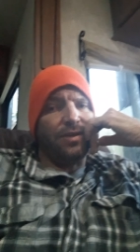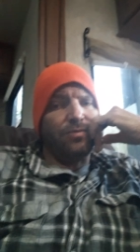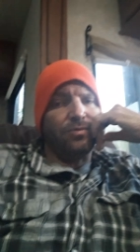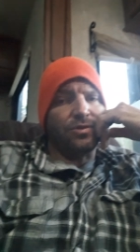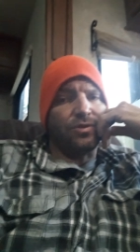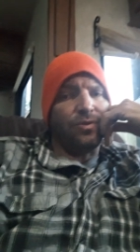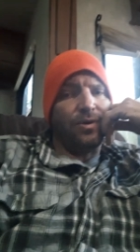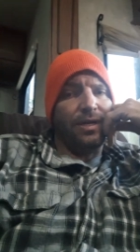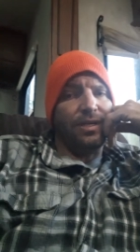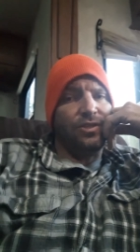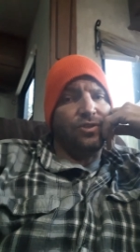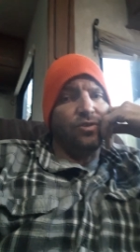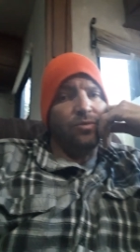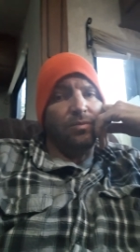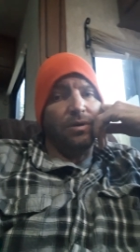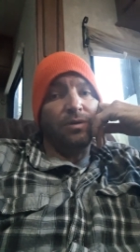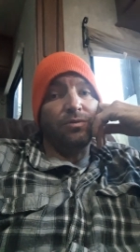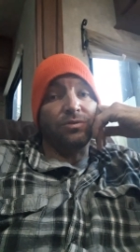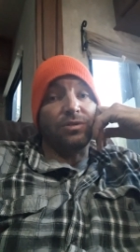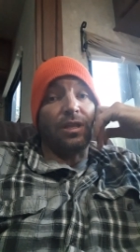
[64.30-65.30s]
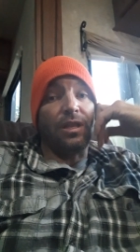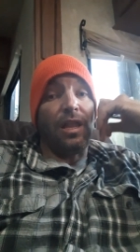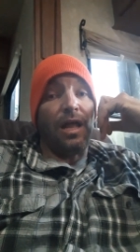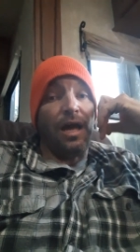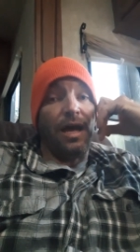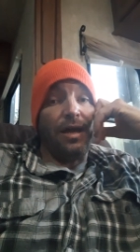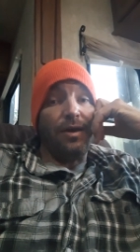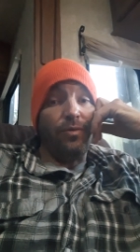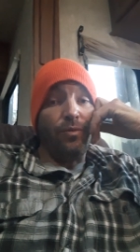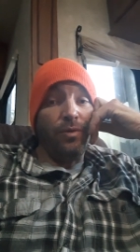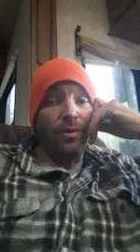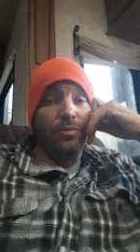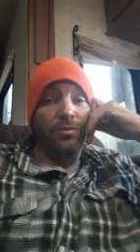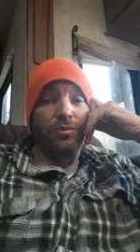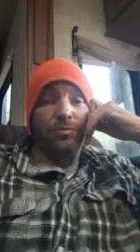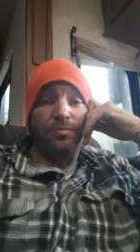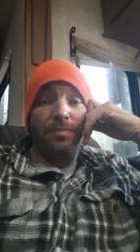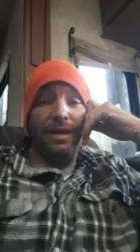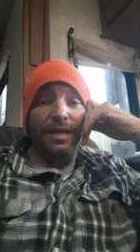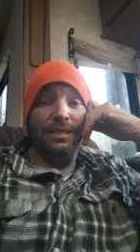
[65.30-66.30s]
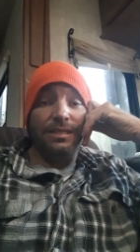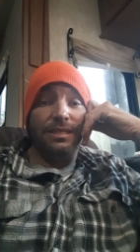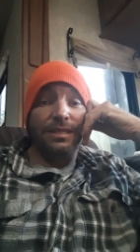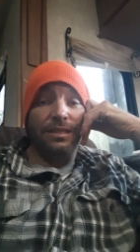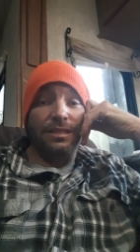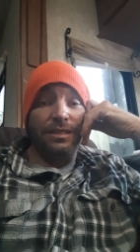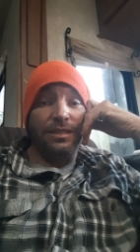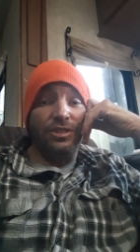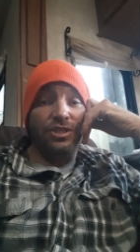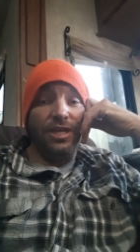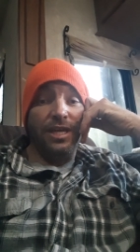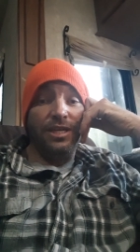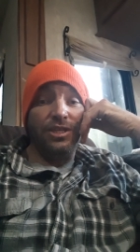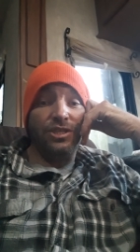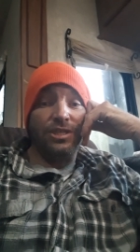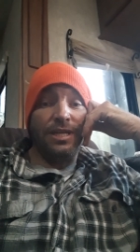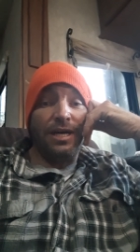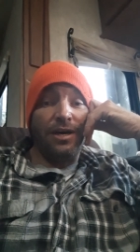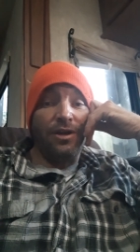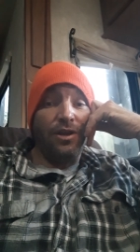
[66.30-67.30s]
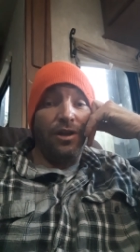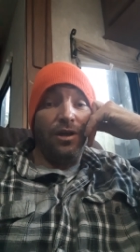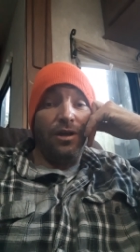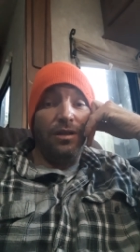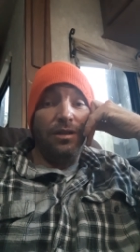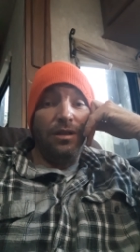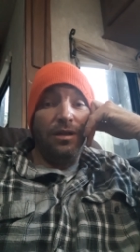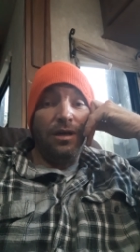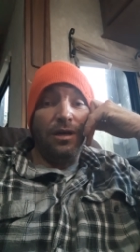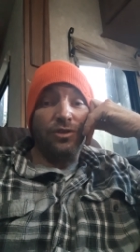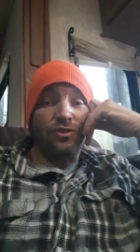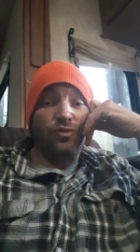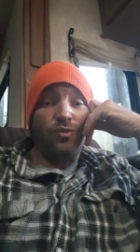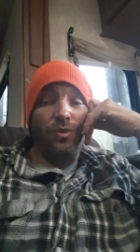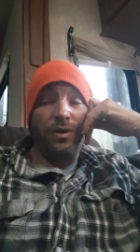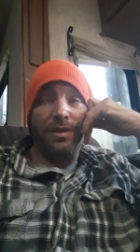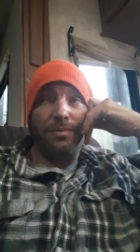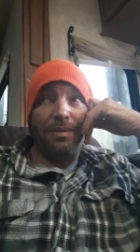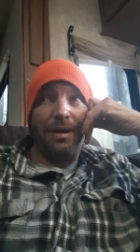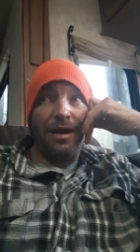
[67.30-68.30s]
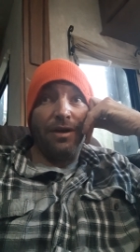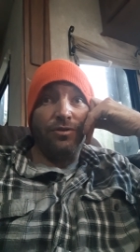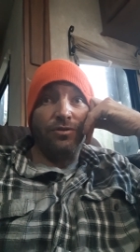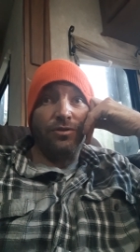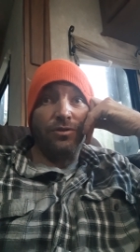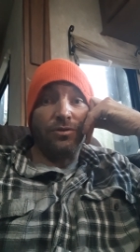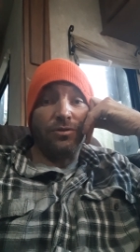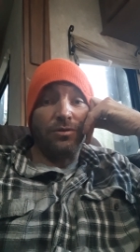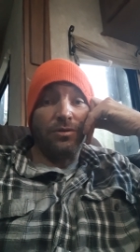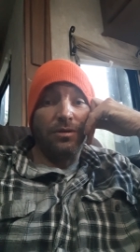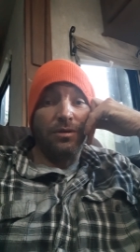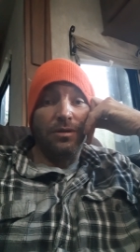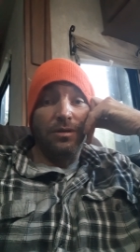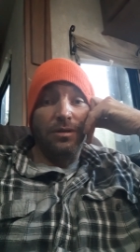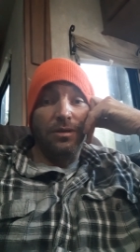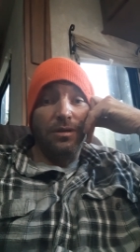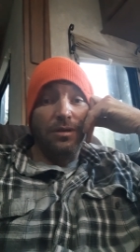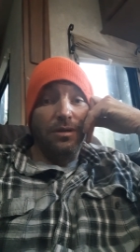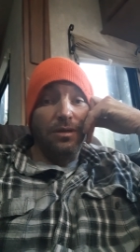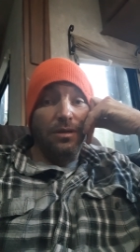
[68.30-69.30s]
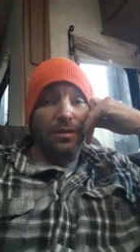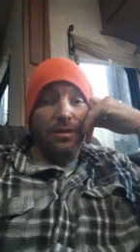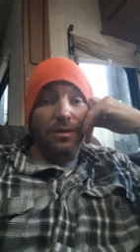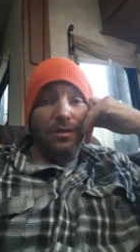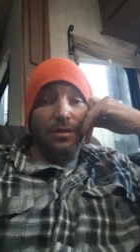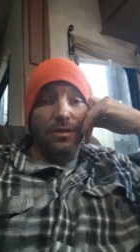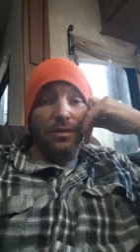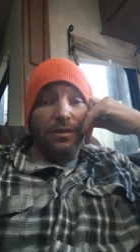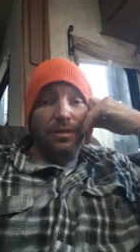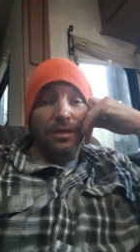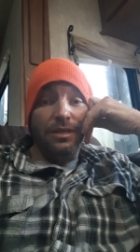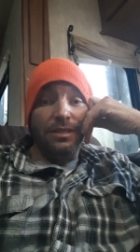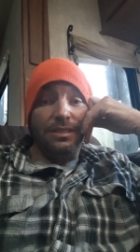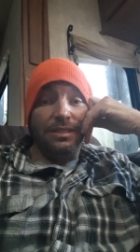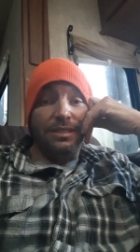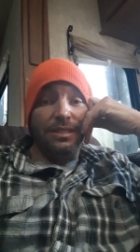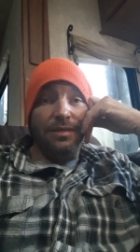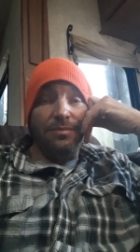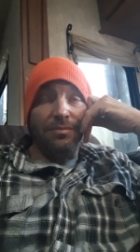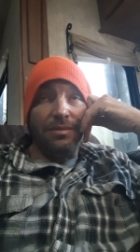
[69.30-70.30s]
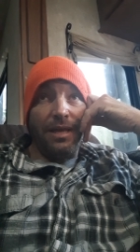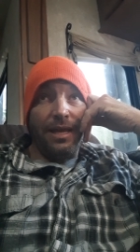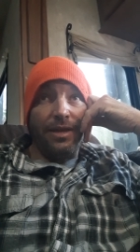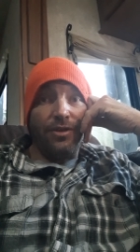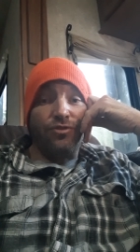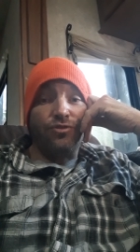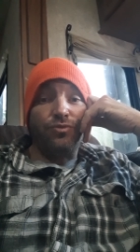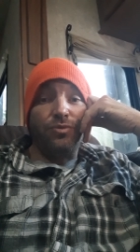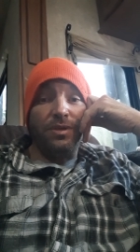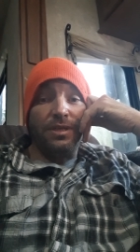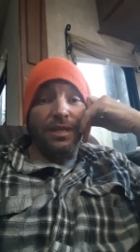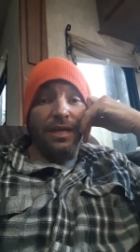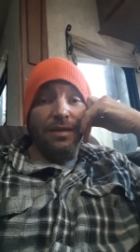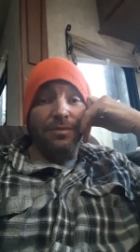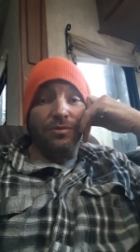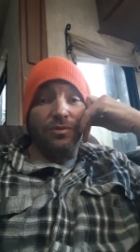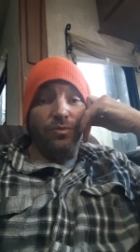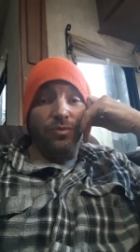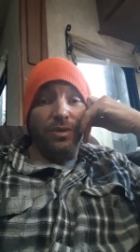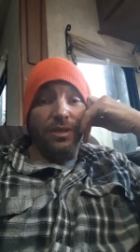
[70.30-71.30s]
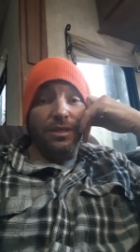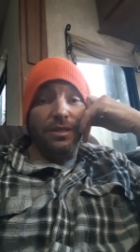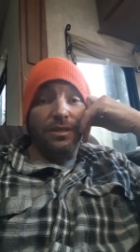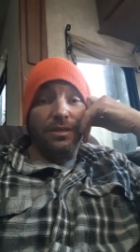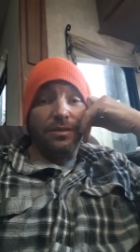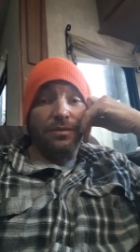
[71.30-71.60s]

it was quite too much. It was a lot. We were basically changing out a 20-pounder. It seemed like 3 times a week.